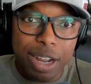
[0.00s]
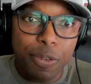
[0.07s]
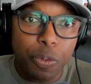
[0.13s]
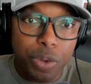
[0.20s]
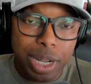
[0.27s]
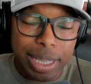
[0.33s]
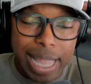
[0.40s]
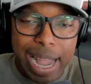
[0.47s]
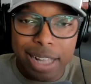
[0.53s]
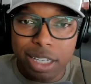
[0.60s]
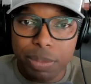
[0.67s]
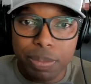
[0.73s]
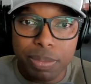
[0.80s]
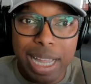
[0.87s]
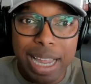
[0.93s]
if we
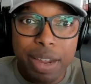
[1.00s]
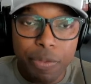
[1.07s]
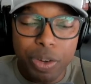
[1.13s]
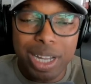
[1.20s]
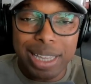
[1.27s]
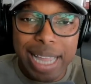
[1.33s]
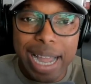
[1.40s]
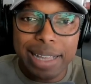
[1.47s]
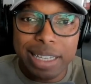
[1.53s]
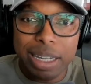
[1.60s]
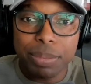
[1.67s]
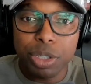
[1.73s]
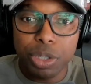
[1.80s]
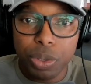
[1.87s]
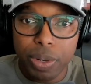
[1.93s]
allow
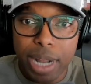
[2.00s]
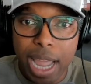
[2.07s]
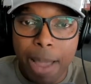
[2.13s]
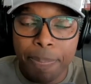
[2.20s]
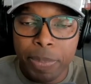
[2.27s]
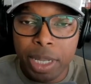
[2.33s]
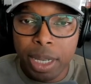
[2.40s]
them to do that.